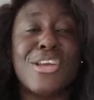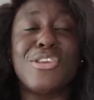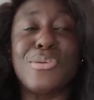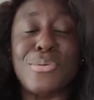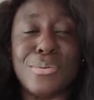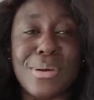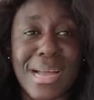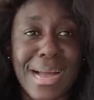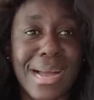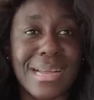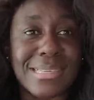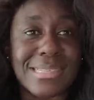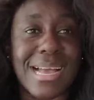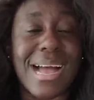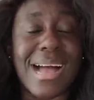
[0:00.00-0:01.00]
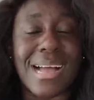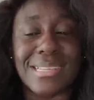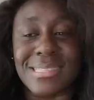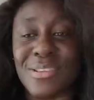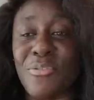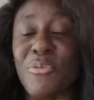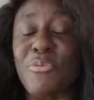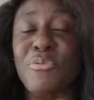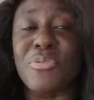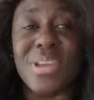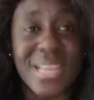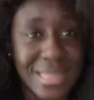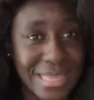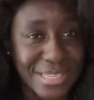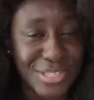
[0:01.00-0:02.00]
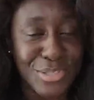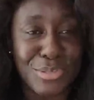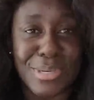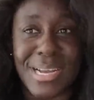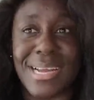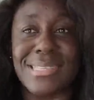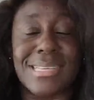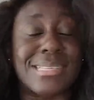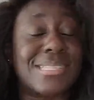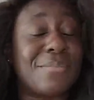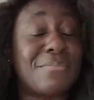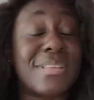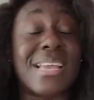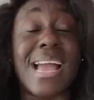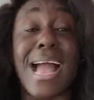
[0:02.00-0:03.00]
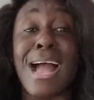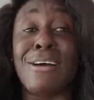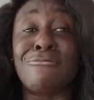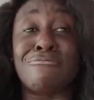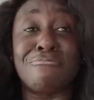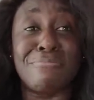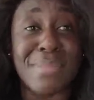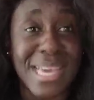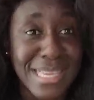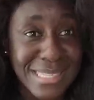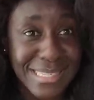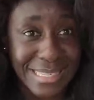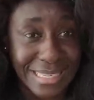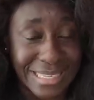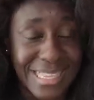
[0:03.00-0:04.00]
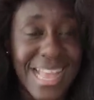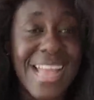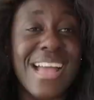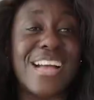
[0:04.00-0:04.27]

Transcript: You guys are the realest. You guys are simply amazing.